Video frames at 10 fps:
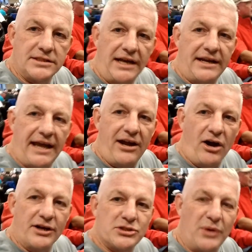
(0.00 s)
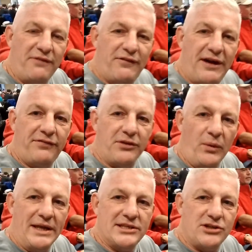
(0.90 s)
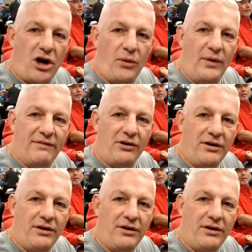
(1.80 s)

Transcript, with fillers: Sunday, August twenty-fifth, the WinStar River.